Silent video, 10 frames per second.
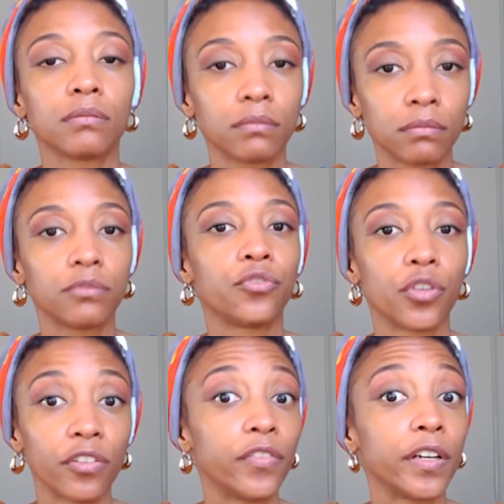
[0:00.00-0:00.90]
for
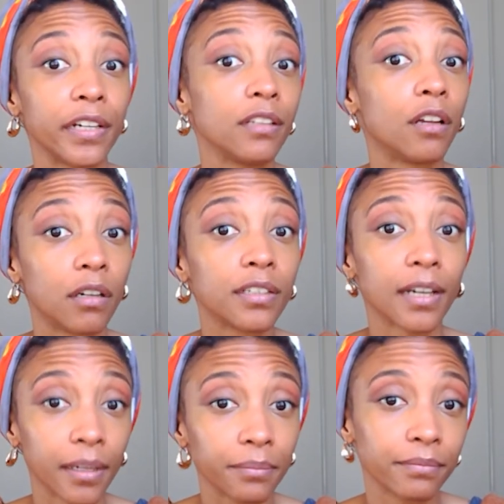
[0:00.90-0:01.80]
a very long
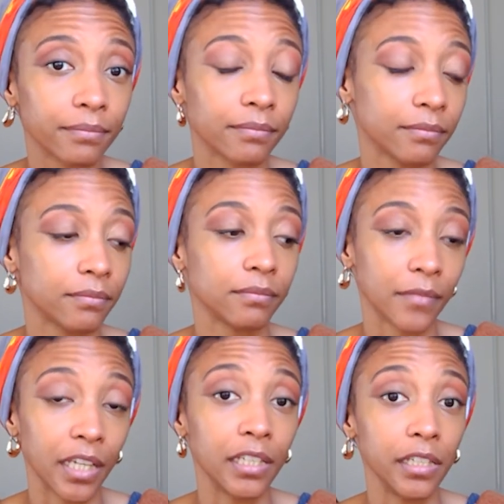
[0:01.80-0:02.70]
time,
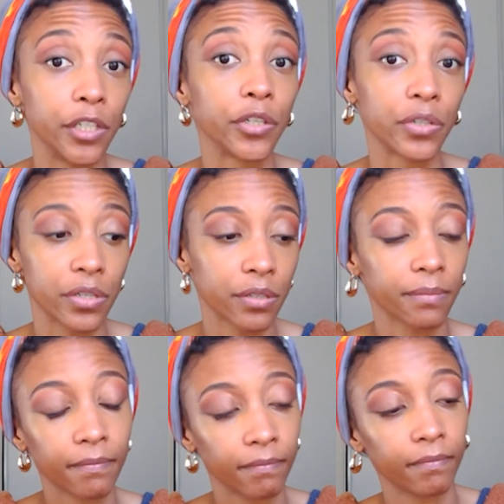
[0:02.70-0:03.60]
like years.
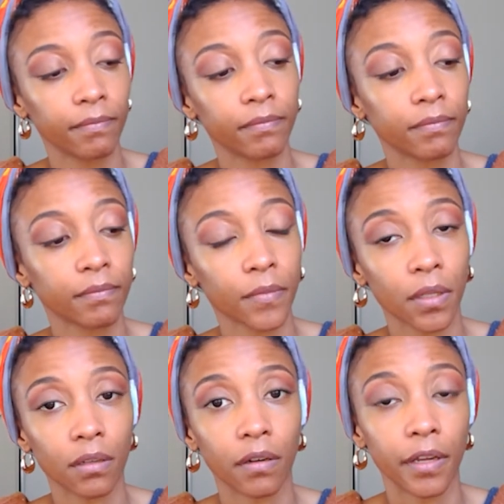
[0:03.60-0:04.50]

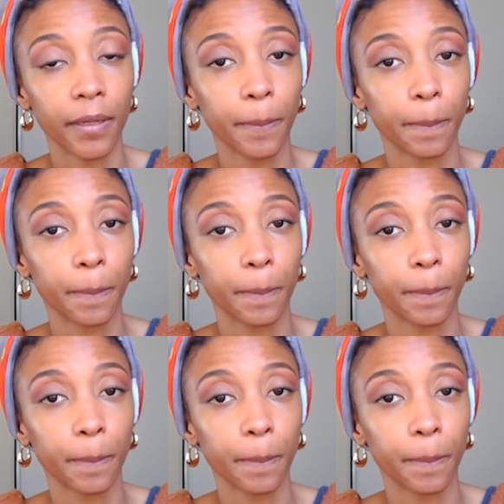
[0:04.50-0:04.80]
All right.